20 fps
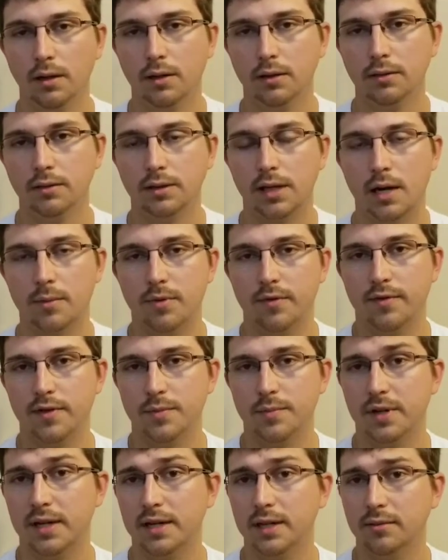top of his
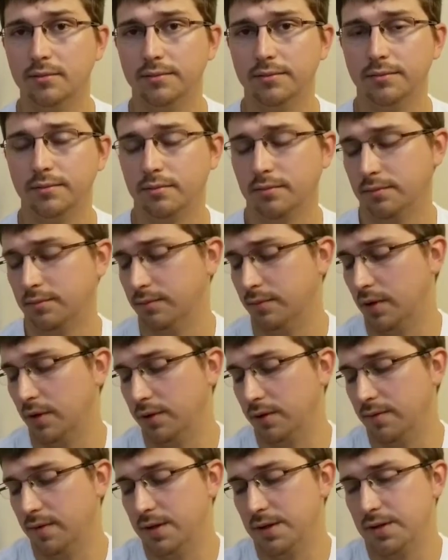butt, both of
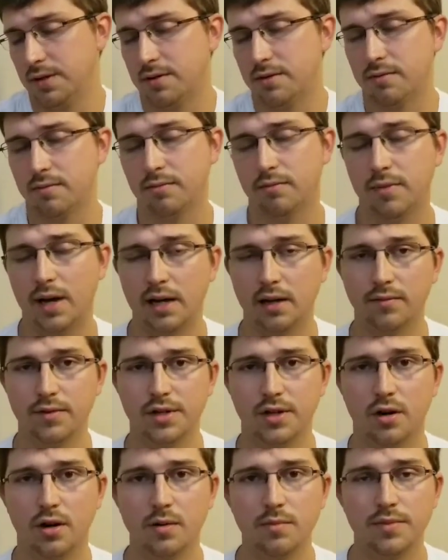his back of his
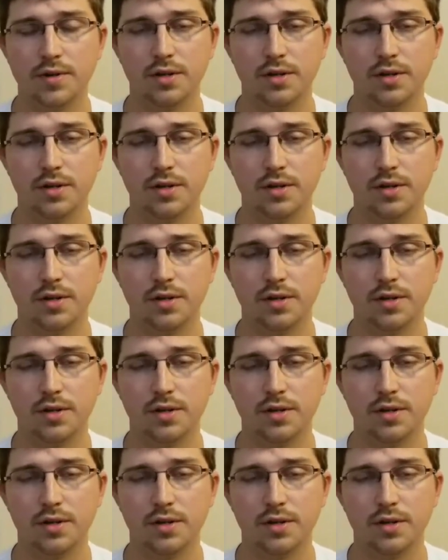arms,